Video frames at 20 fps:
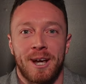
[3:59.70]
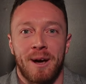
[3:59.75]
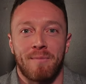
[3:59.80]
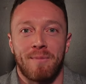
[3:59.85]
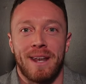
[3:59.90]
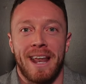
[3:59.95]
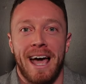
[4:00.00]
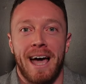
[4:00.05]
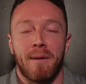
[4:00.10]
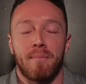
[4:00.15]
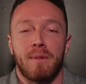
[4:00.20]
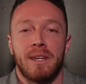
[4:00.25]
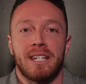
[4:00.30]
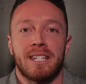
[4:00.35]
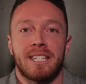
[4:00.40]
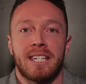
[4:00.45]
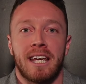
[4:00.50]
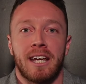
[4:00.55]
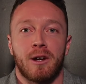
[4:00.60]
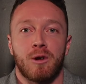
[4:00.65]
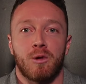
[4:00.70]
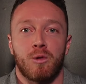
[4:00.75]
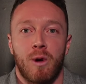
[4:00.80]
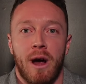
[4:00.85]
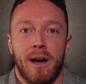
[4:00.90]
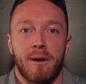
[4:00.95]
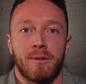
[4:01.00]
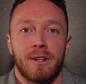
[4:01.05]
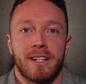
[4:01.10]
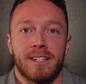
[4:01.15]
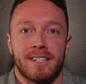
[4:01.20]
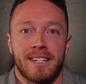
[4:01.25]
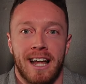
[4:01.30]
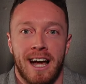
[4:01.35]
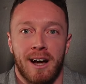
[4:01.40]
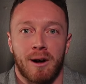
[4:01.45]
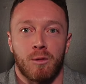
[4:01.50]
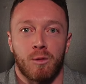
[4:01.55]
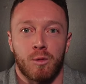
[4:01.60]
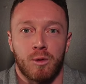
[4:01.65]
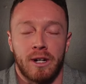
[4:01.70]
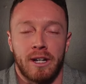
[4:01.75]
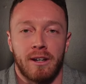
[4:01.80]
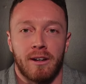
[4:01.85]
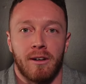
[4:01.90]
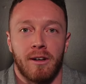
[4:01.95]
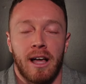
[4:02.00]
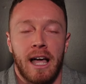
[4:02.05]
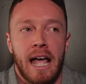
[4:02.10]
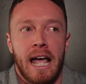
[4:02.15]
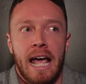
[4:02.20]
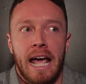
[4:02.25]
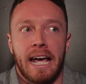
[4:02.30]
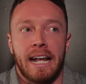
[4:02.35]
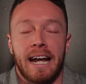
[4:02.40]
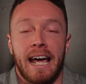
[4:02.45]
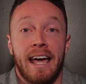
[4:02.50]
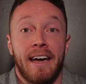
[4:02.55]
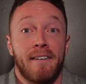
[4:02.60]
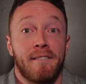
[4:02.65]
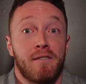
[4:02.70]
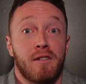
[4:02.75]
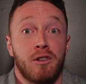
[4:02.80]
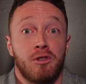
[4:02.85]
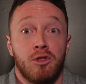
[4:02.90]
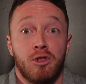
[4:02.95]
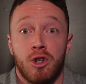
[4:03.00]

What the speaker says: coming at me saying grounding's not real, and I have